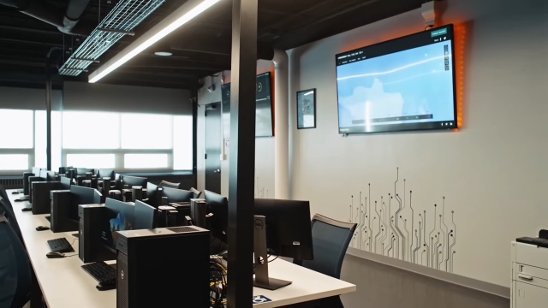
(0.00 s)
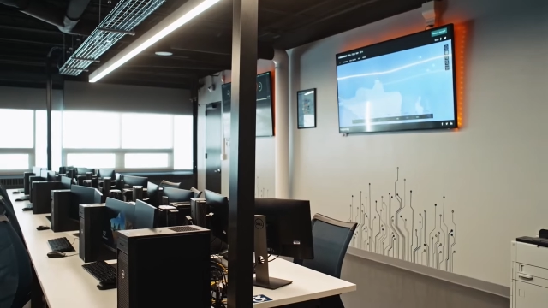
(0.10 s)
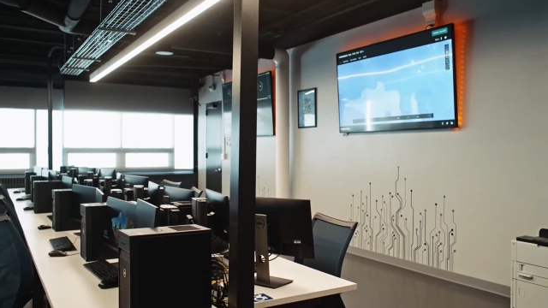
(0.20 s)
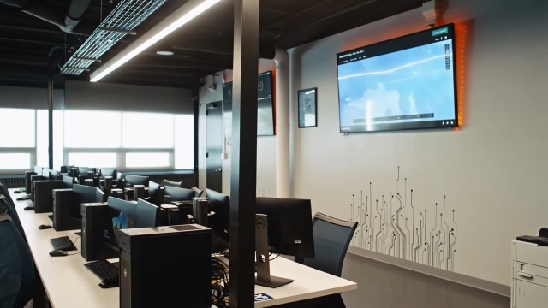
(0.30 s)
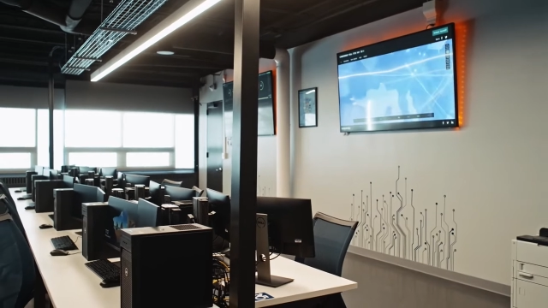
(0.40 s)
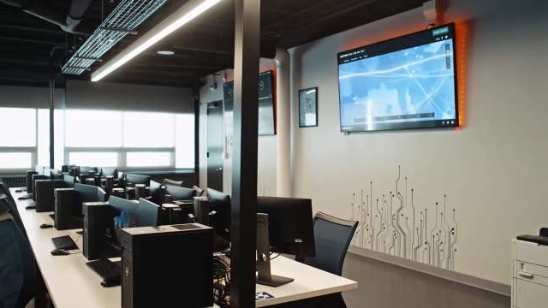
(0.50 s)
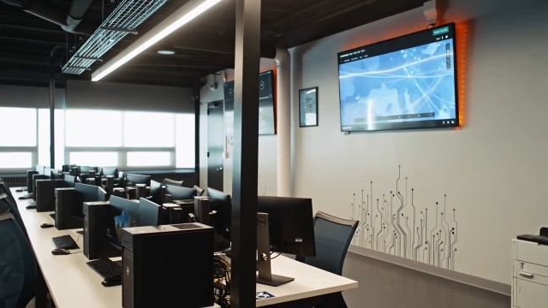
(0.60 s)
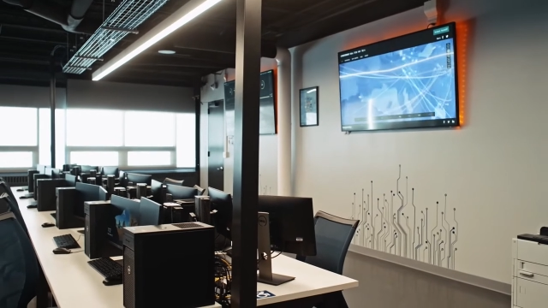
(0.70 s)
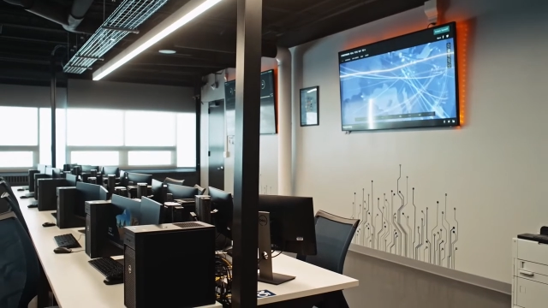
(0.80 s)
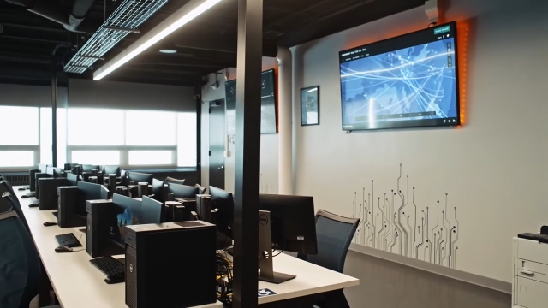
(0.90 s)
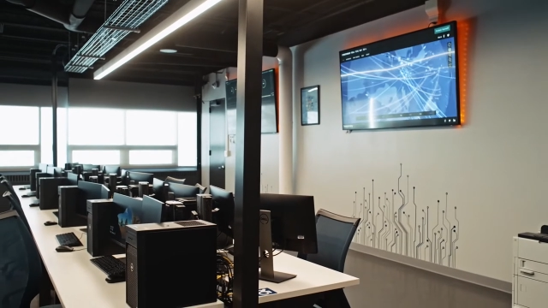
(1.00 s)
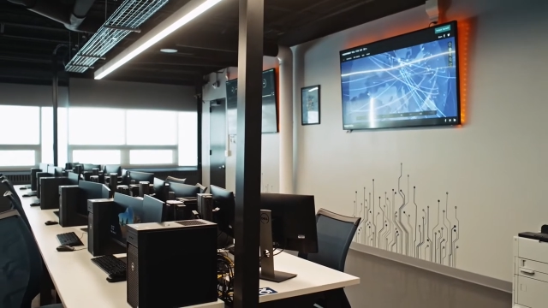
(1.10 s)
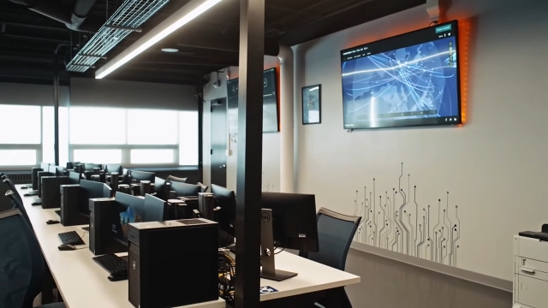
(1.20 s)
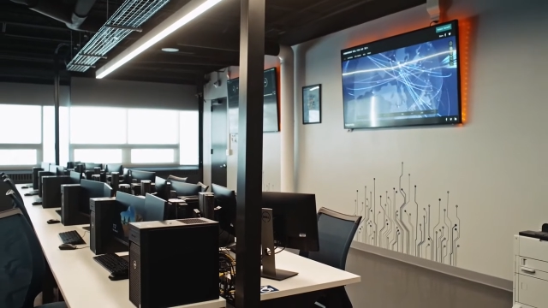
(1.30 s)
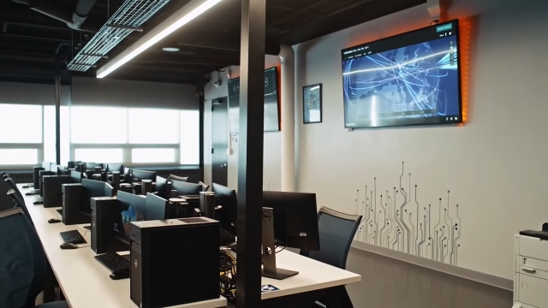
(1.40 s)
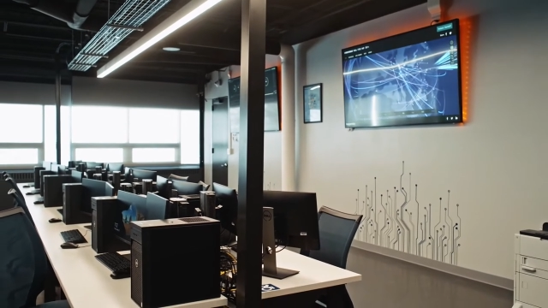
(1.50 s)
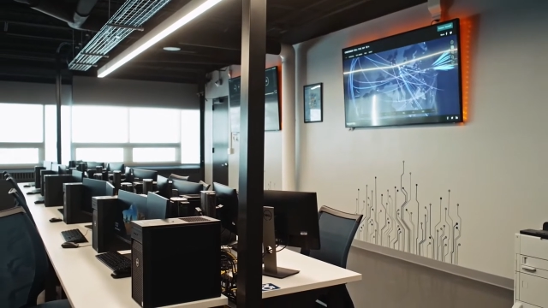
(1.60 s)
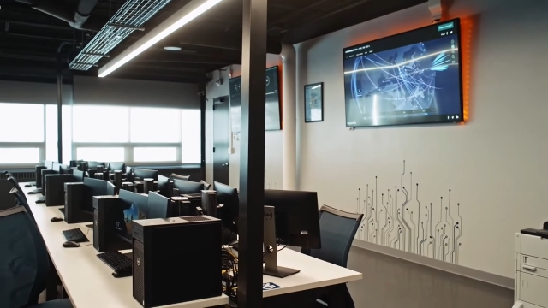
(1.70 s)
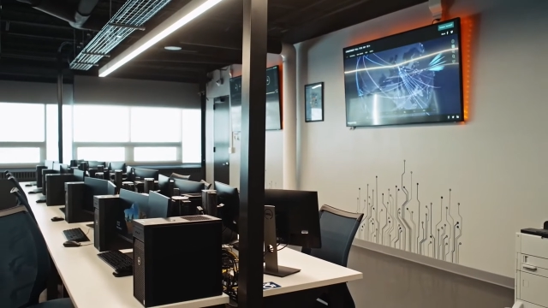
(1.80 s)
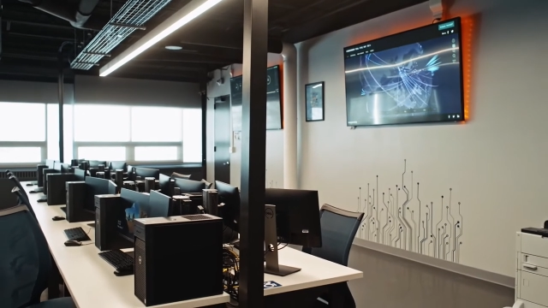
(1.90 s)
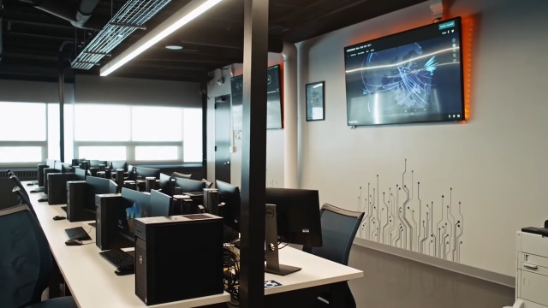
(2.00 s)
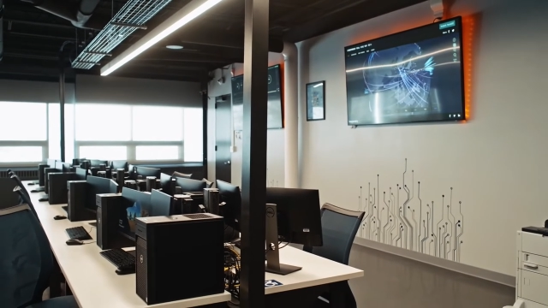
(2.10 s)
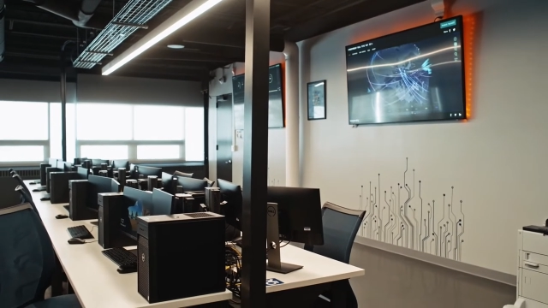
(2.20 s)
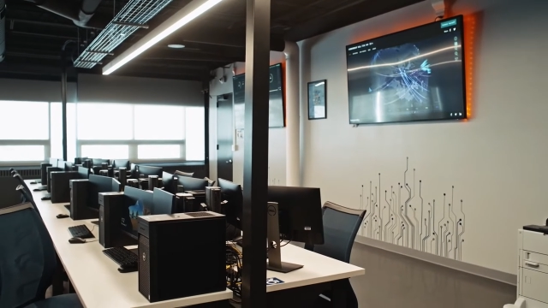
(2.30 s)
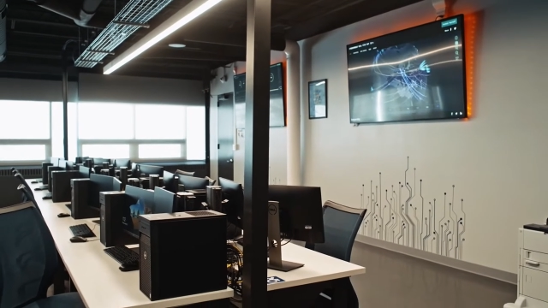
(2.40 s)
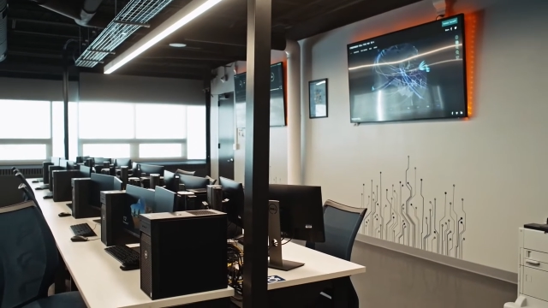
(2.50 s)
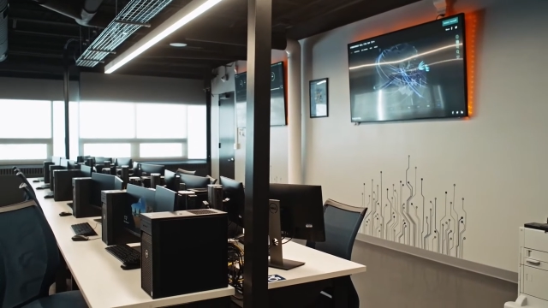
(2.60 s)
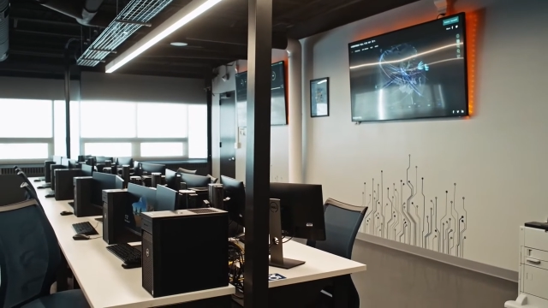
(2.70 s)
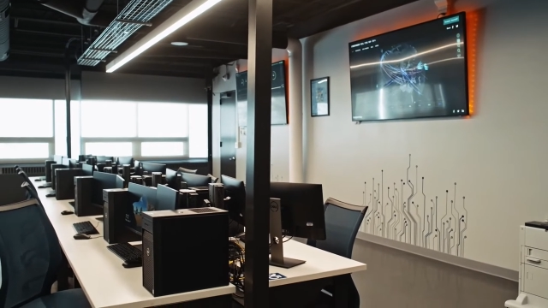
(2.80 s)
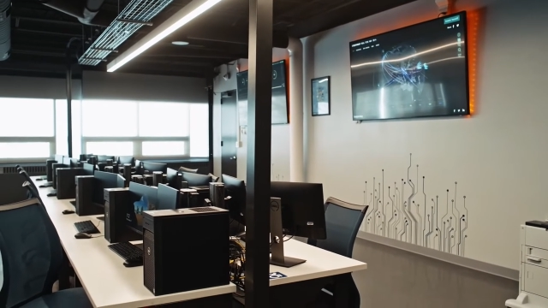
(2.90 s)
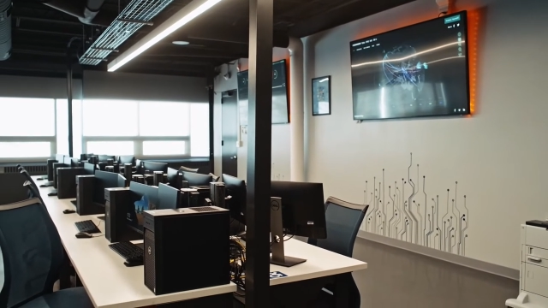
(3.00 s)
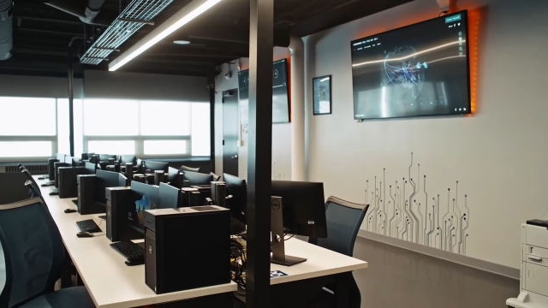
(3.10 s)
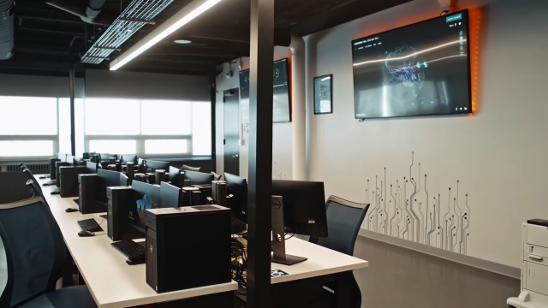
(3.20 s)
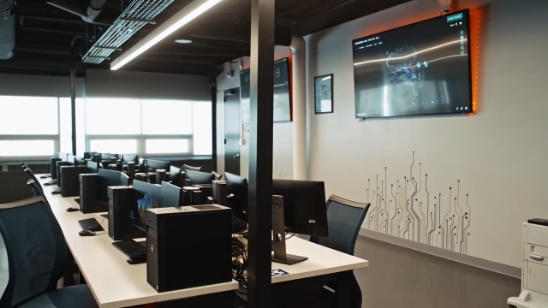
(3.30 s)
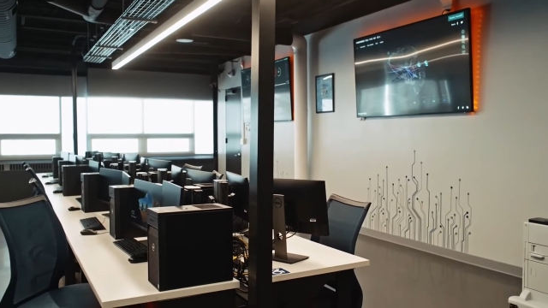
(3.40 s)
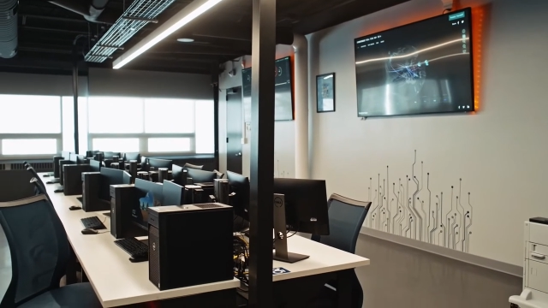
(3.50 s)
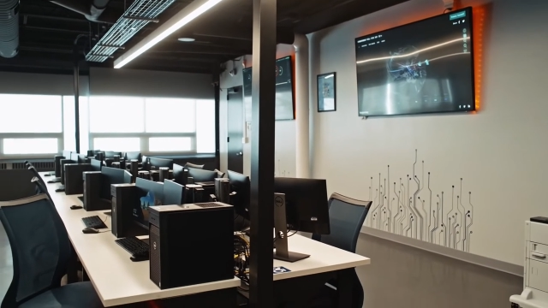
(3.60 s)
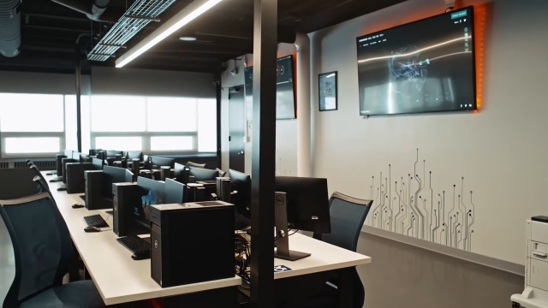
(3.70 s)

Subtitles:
[unreadable: no face in view]